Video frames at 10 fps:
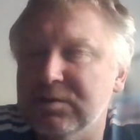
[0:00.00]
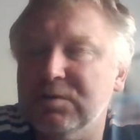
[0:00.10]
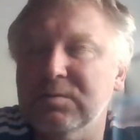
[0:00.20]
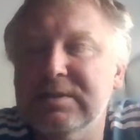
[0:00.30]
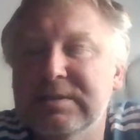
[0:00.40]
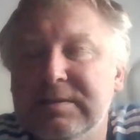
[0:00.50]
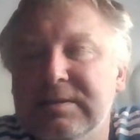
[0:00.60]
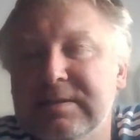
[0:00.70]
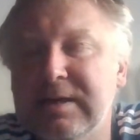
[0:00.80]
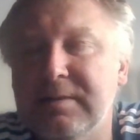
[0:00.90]
So
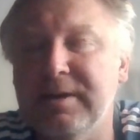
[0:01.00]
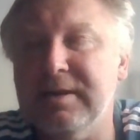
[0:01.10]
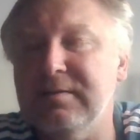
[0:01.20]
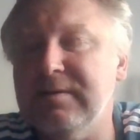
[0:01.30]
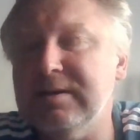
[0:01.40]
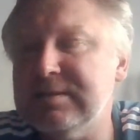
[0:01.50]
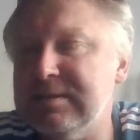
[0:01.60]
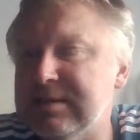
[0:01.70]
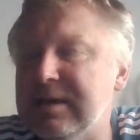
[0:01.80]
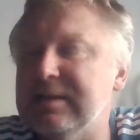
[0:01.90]
these are my
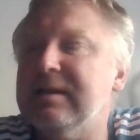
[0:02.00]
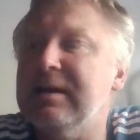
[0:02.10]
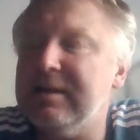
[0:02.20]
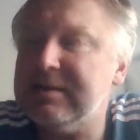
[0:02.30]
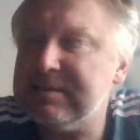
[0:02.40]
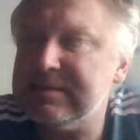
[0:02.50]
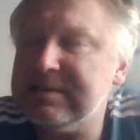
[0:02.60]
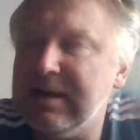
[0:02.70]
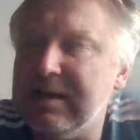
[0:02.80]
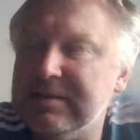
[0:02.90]
advices. And
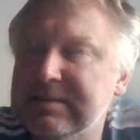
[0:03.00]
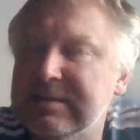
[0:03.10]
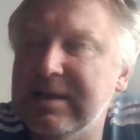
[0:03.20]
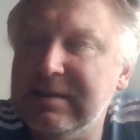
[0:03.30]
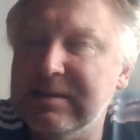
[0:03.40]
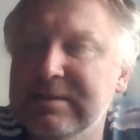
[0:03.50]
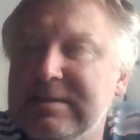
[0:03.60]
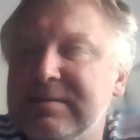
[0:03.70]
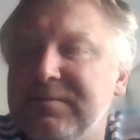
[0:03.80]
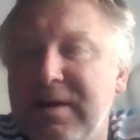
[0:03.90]
exercise at
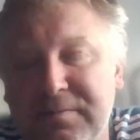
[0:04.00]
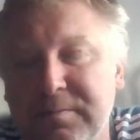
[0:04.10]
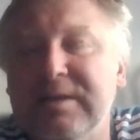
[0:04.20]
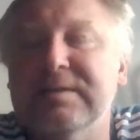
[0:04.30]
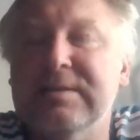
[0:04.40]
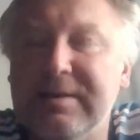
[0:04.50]
least 5 minutes